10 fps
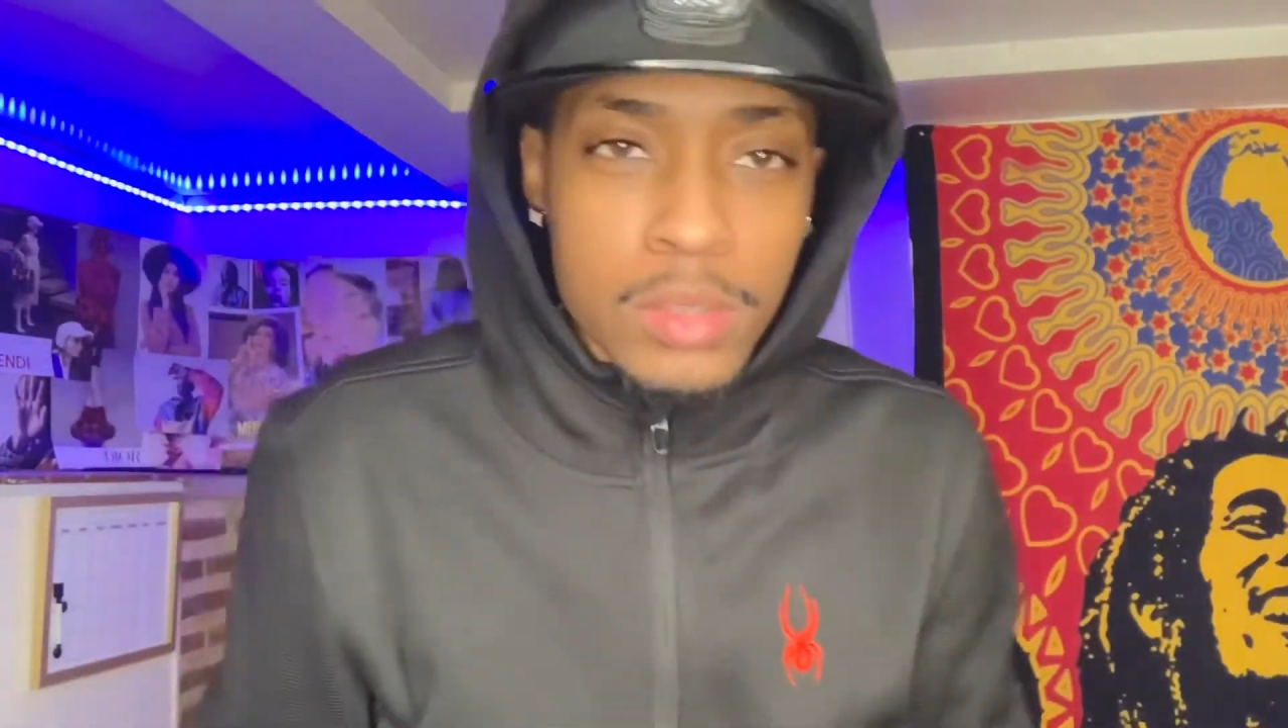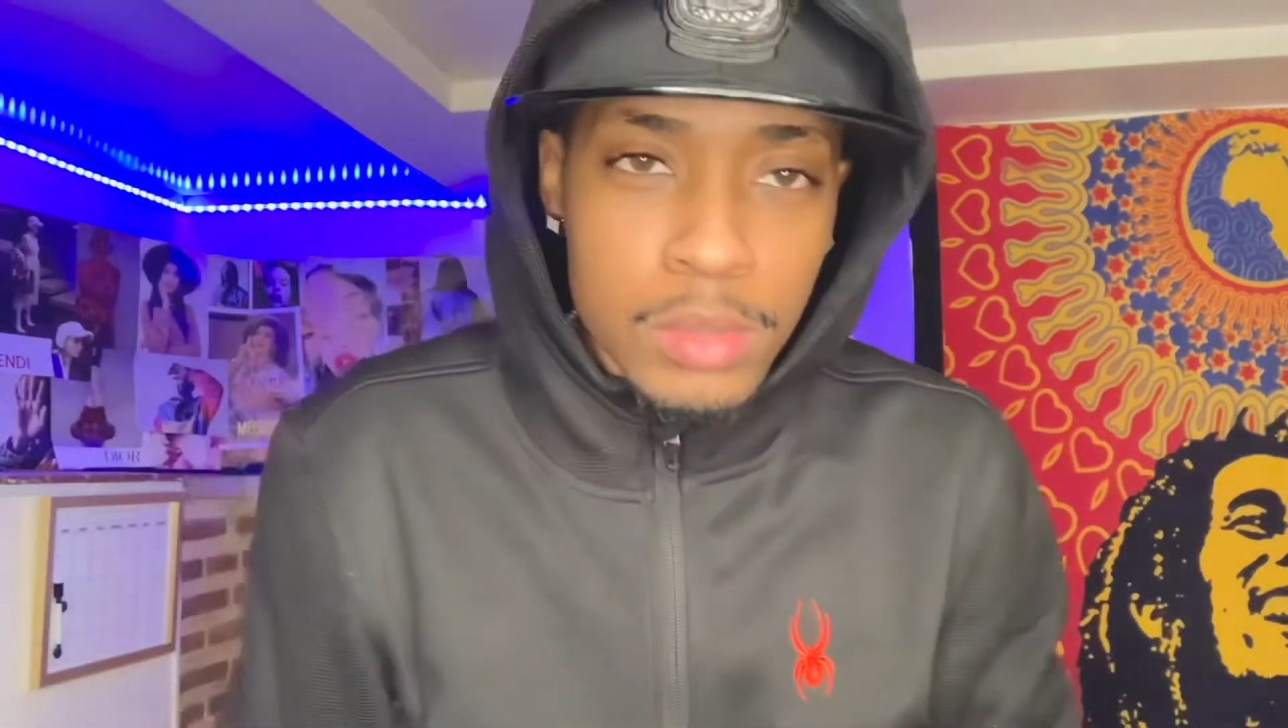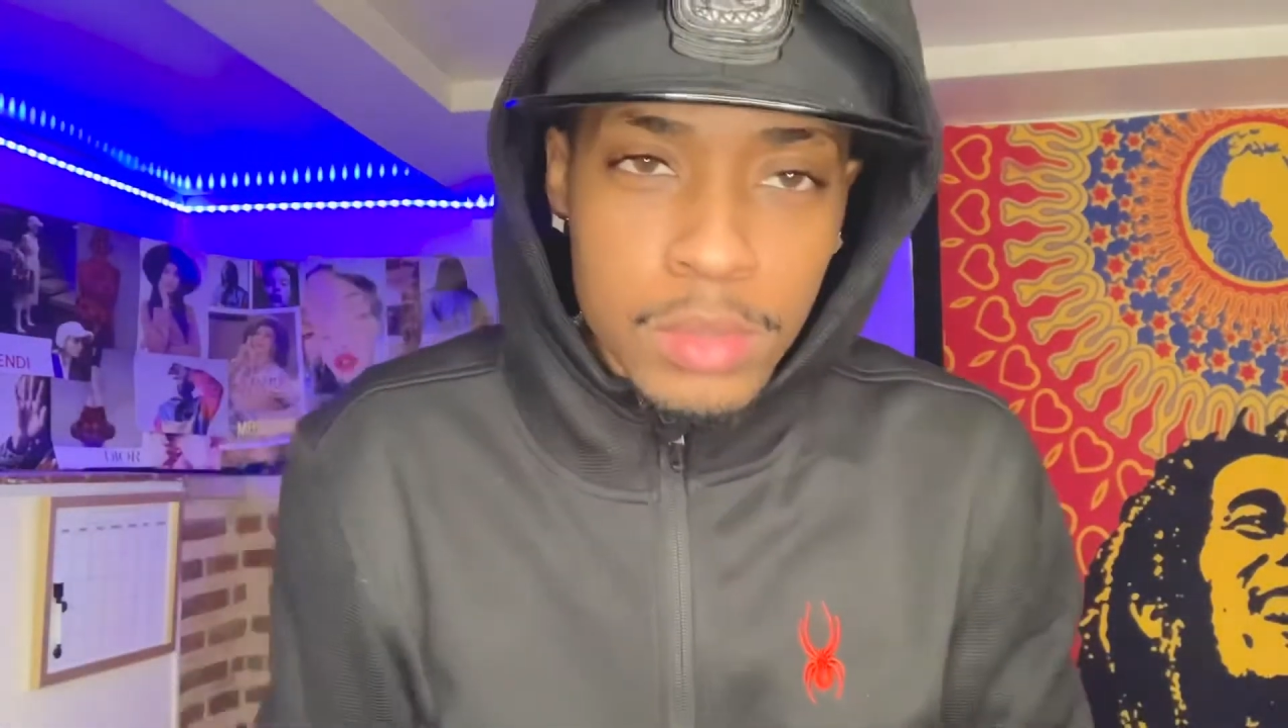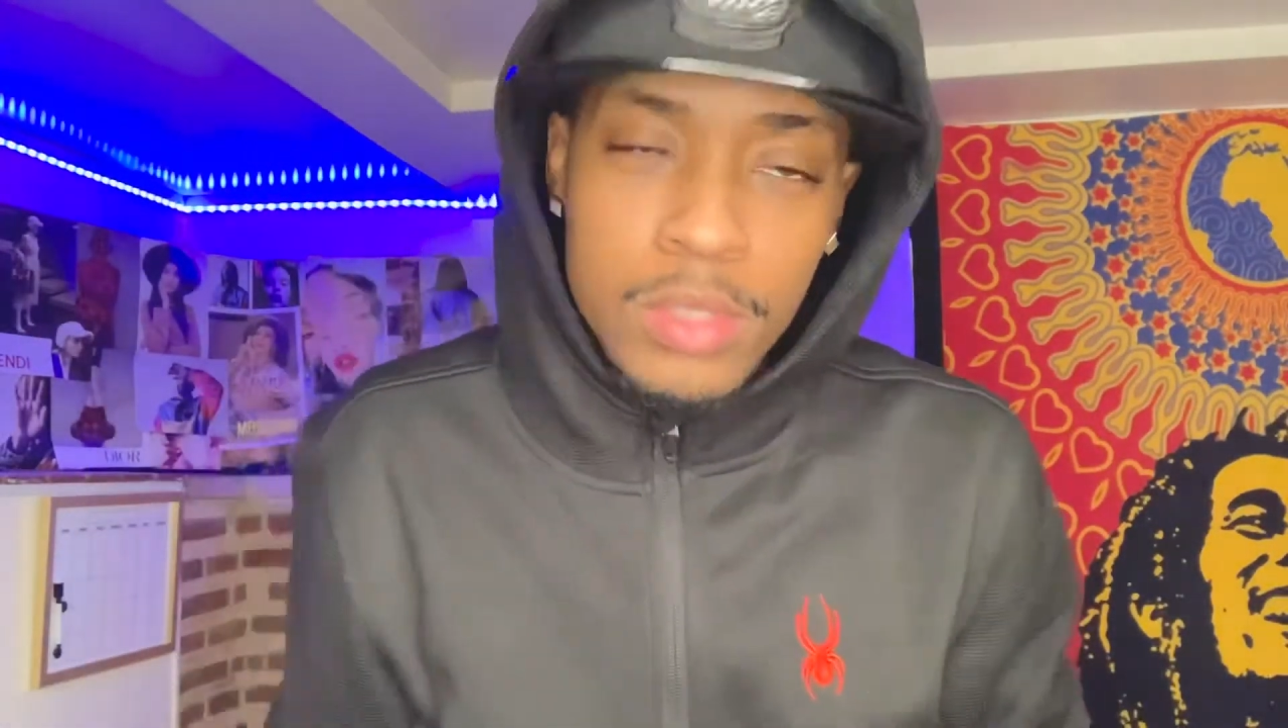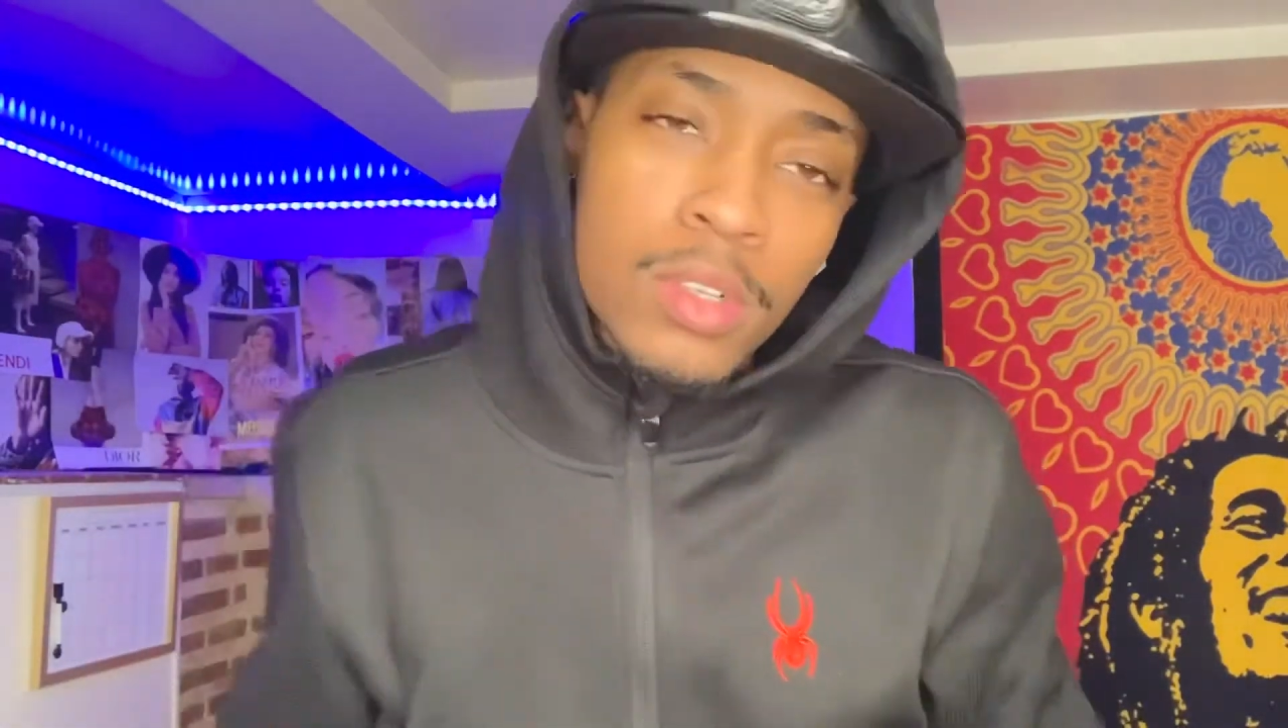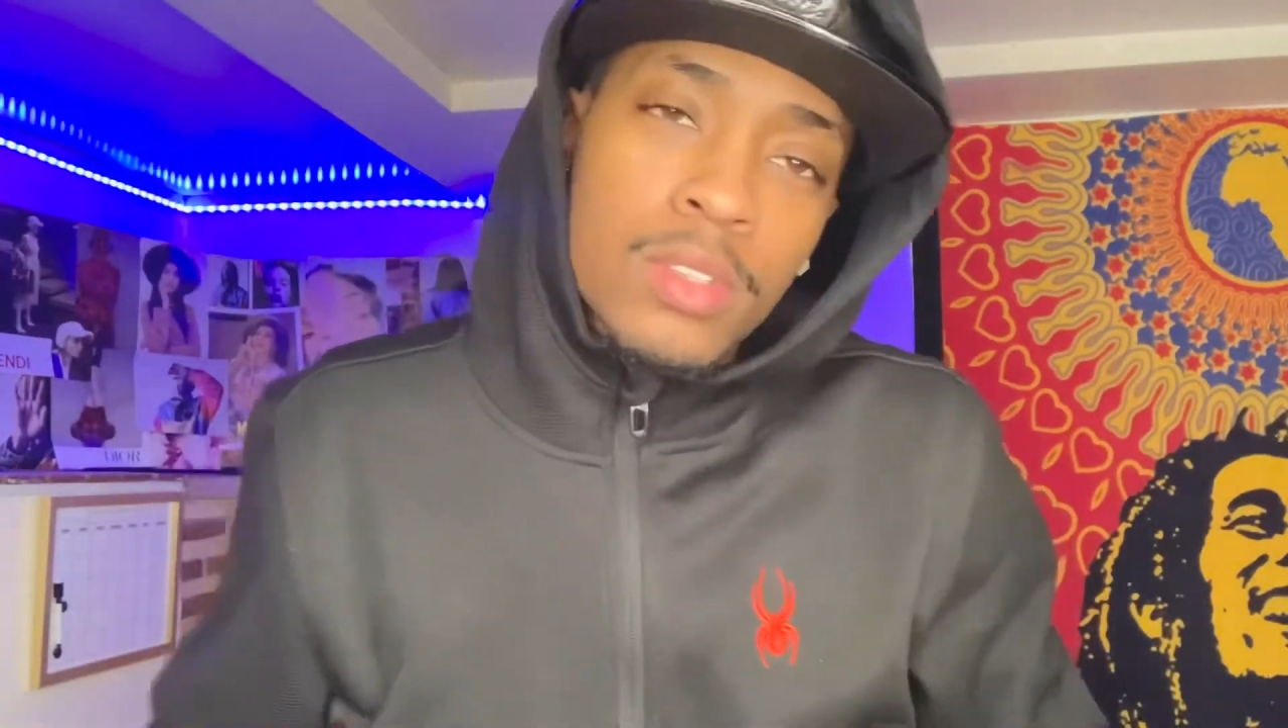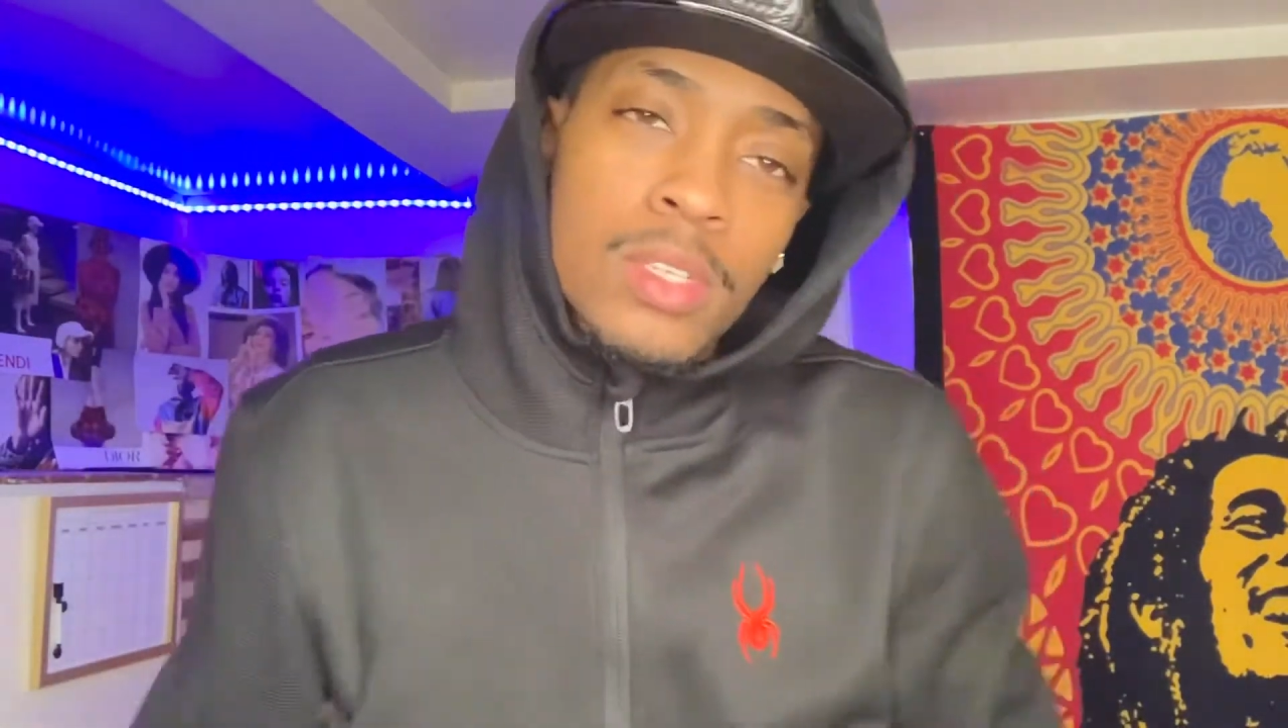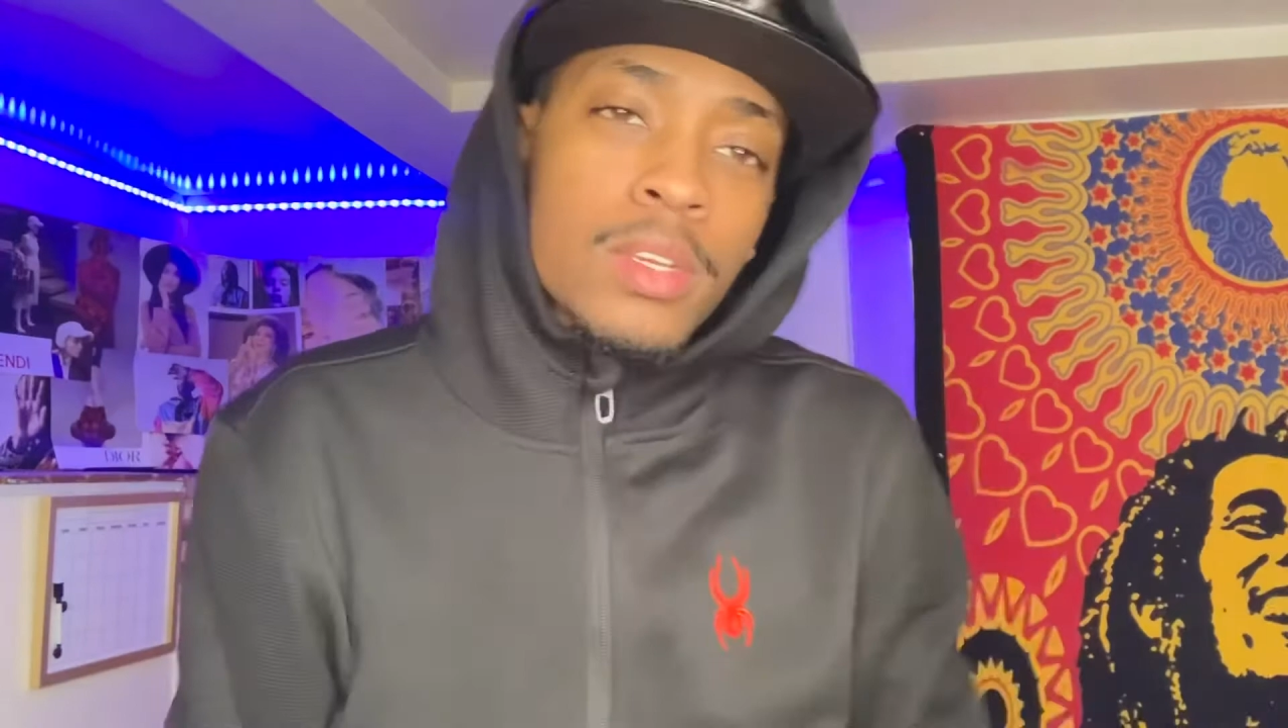you know what I'm saying?